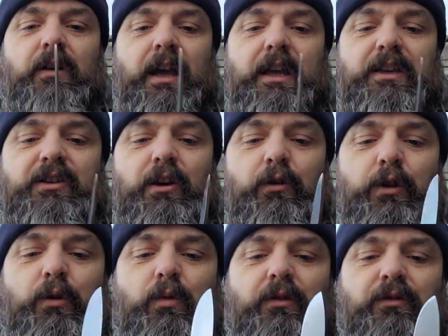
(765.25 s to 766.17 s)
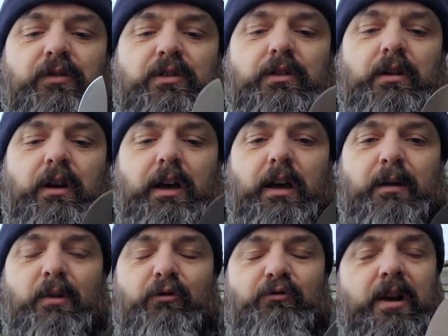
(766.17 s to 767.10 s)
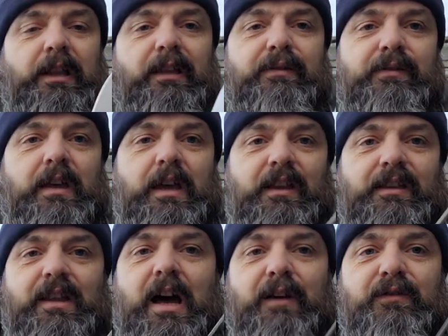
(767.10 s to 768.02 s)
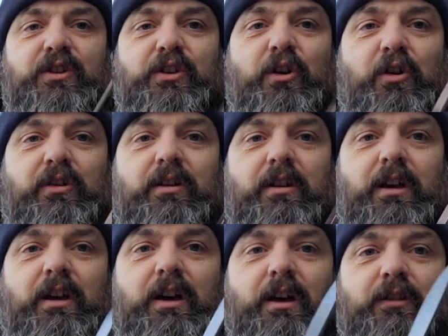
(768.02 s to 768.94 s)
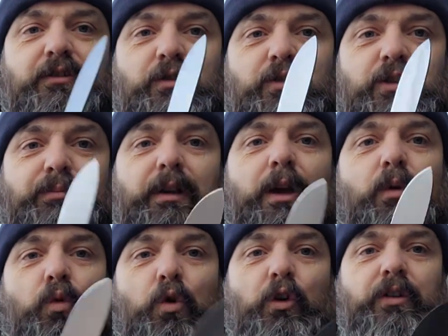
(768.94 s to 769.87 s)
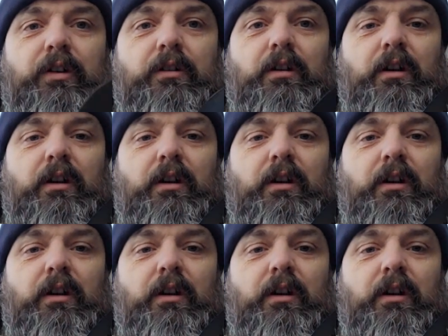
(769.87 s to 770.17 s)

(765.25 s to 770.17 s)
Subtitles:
Okay, so you want a really thick knife stock to split wood